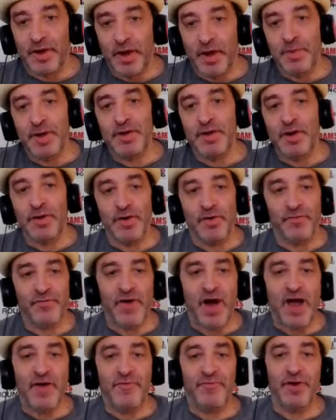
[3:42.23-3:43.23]

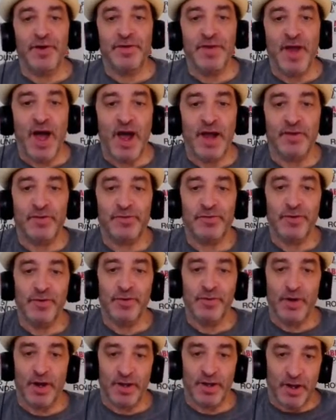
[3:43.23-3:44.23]
5'9",
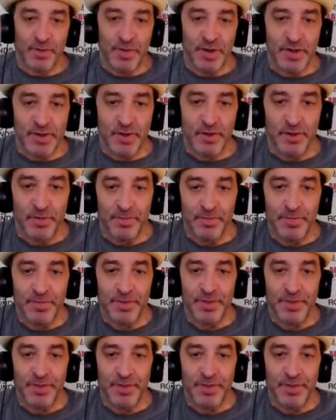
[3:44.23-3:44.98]
so I mean you're